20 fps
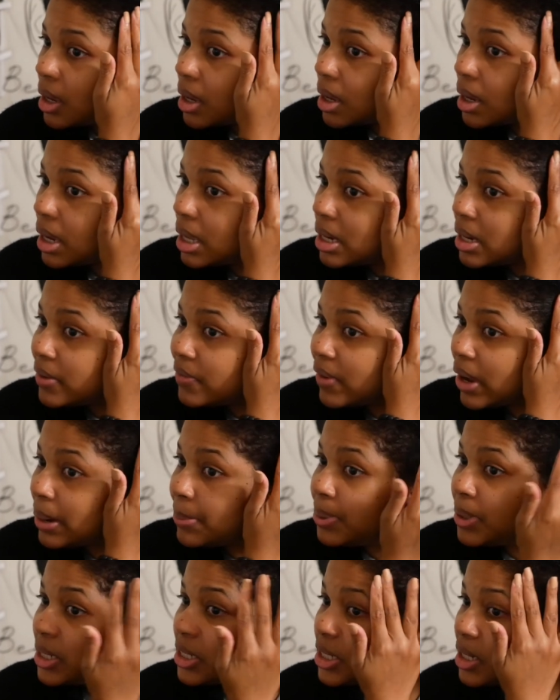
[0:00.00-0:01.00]
And if I
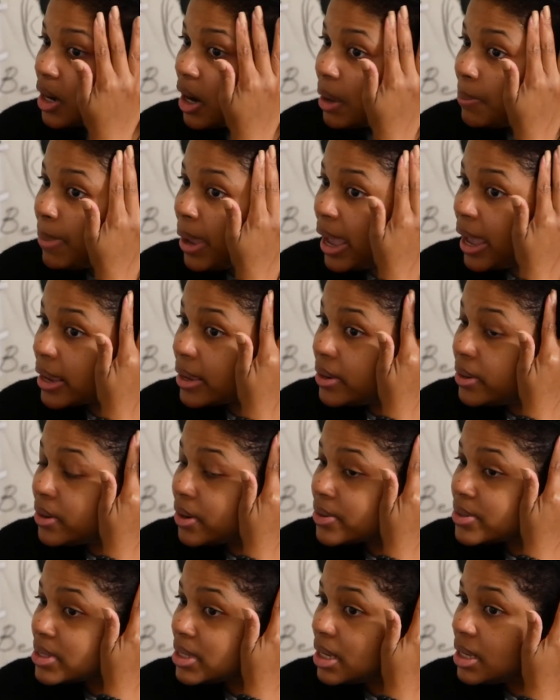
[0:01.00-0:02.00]
push it all back, you
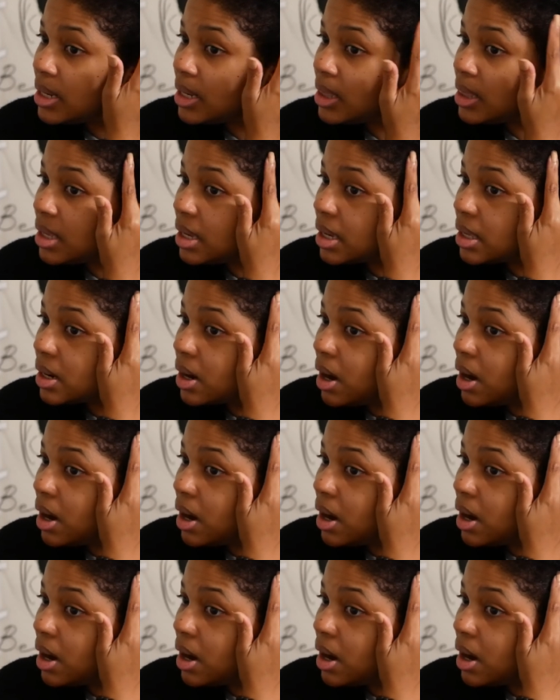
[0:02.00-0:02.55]
don't see anything at